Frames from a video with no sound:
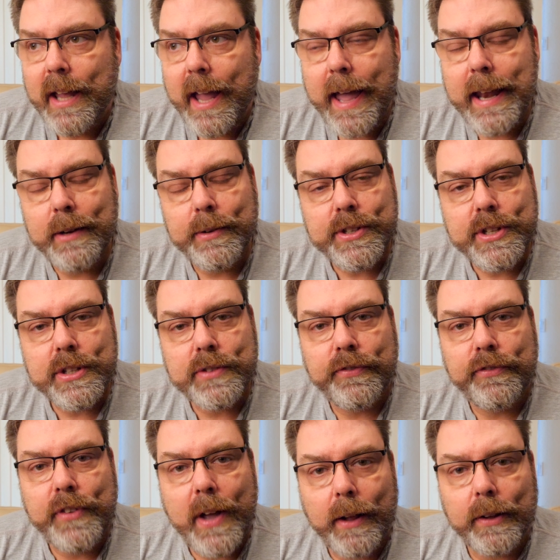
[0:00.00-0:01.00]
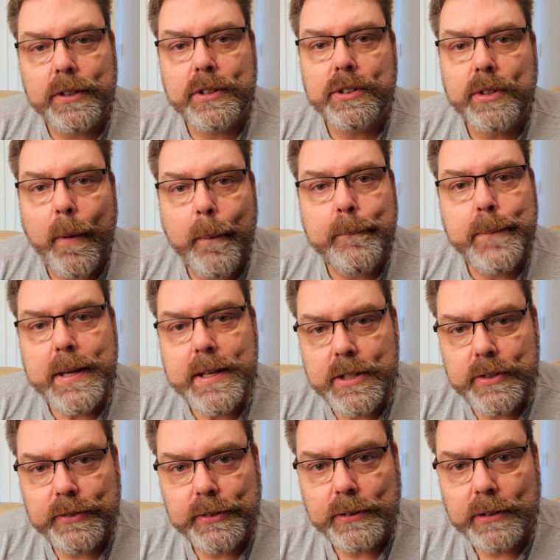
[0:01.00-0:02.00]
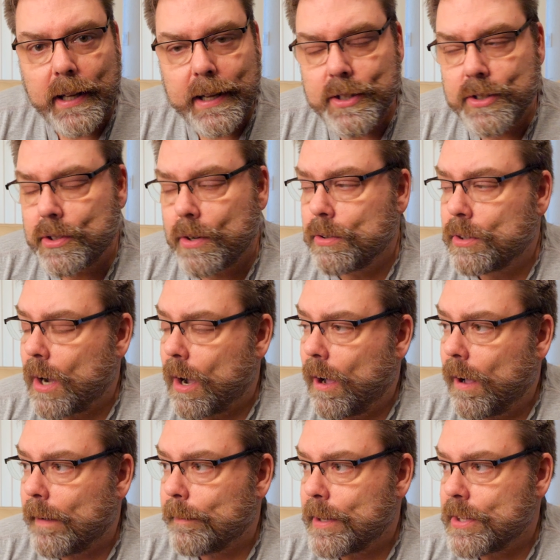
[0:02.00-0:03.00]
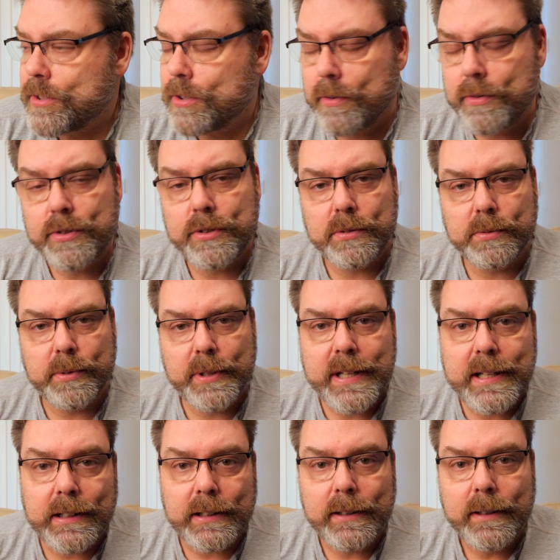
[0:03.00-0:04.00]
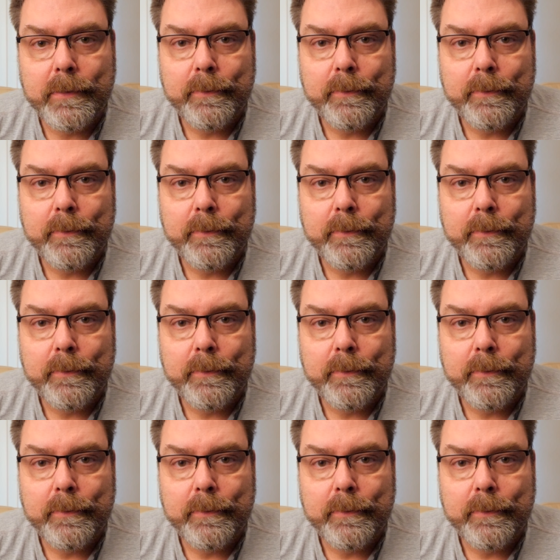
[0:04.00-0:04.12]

and it was just felt so peaceful and so calm and so serene.